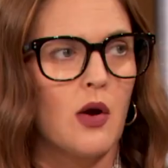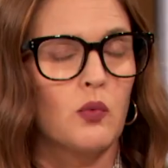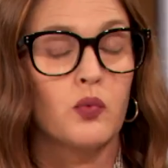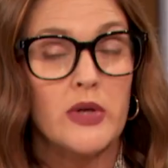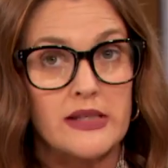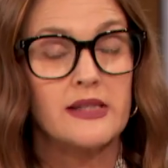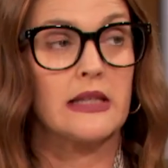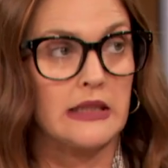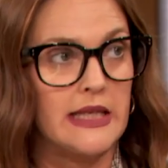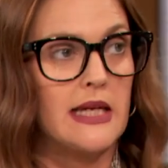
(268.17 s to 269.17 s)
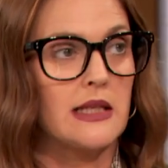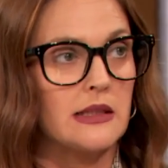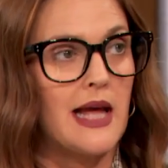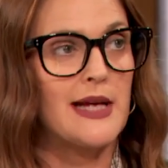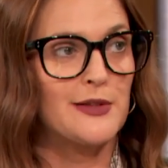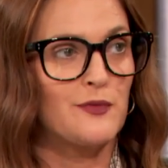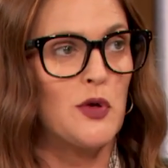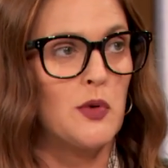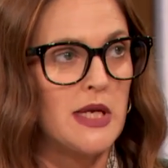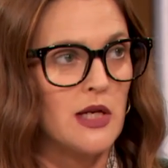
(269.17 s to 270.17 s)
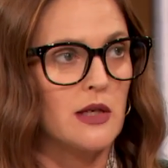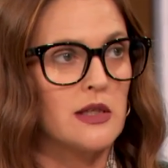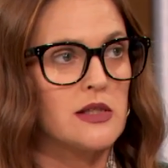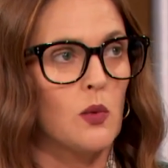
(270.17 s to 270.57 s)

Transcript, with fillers: recently in the last few years